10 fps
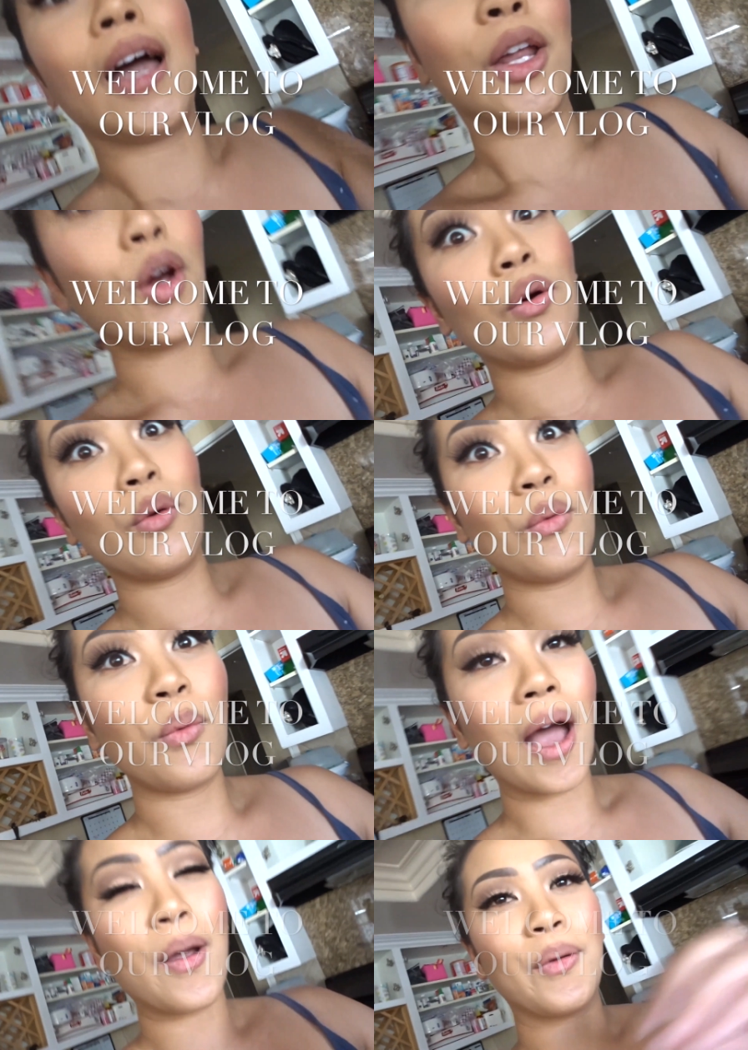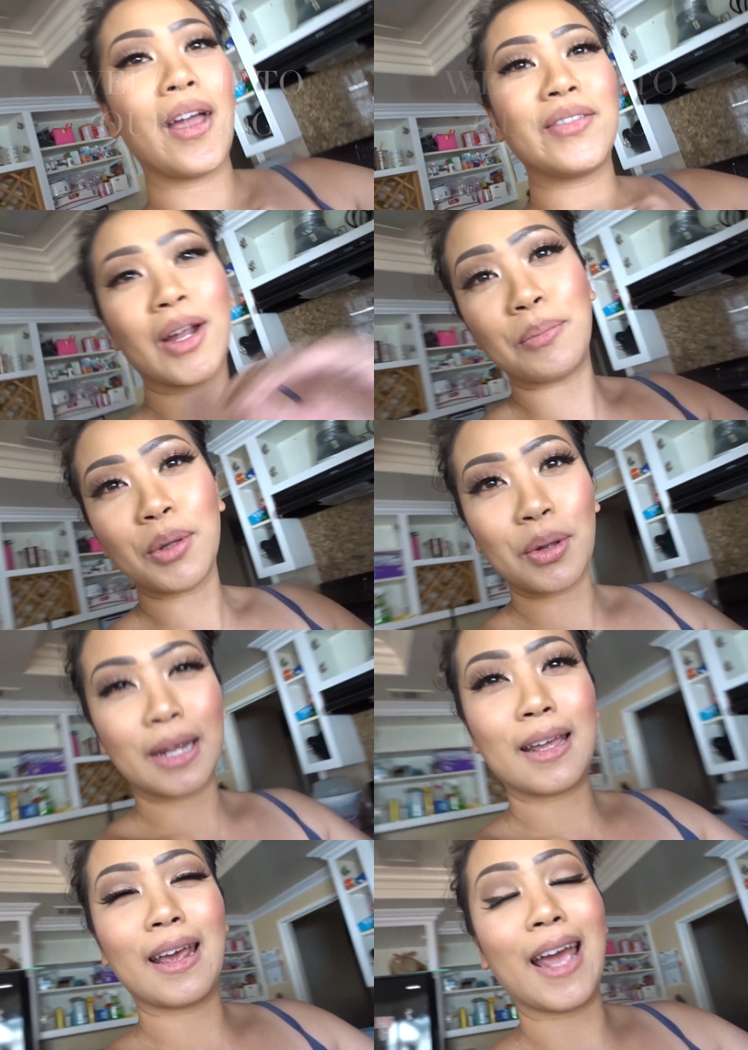I know we haven't
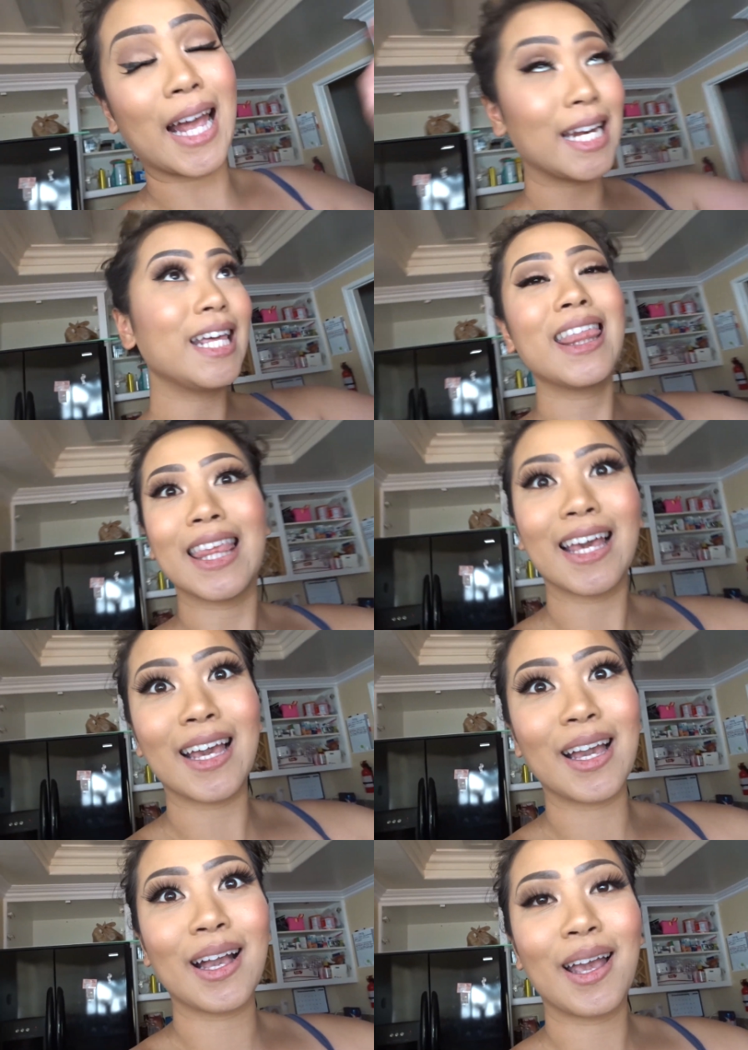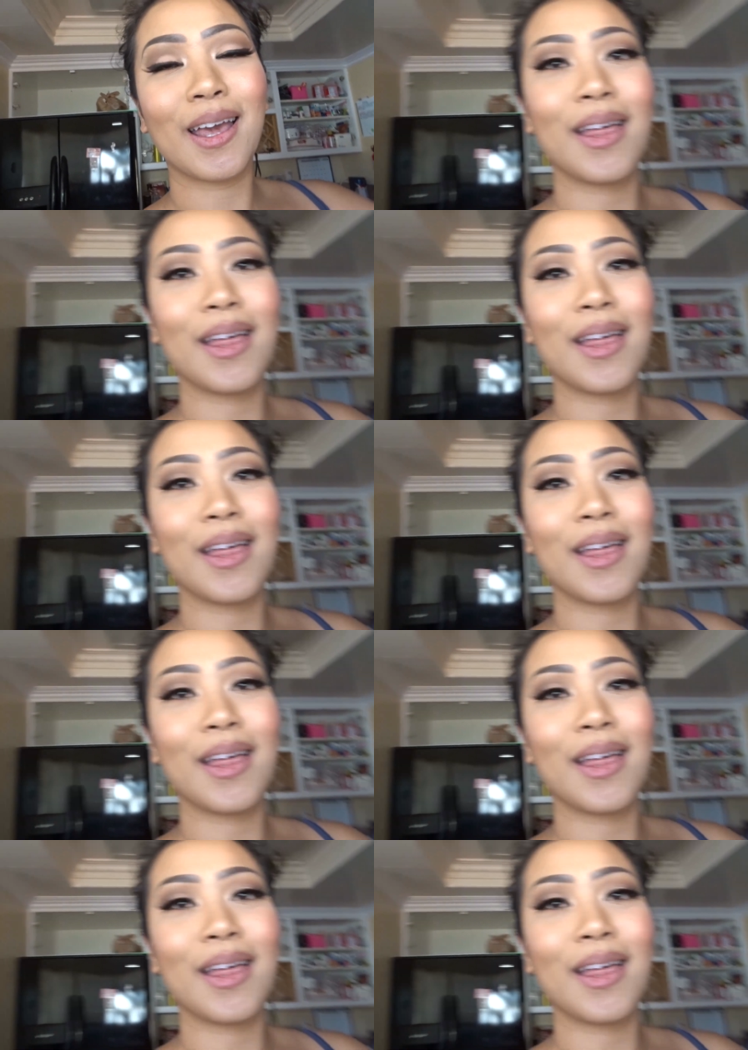uploaded anything